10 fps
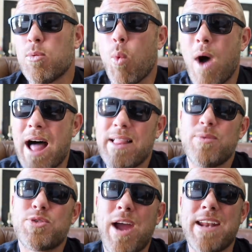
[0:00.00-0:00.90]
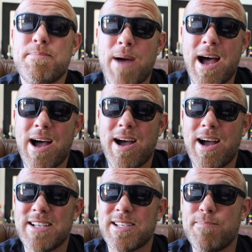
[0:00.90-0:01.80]
And while I was riding Baja,
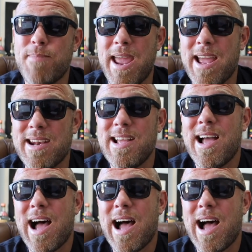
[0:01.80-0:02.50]
I said, man,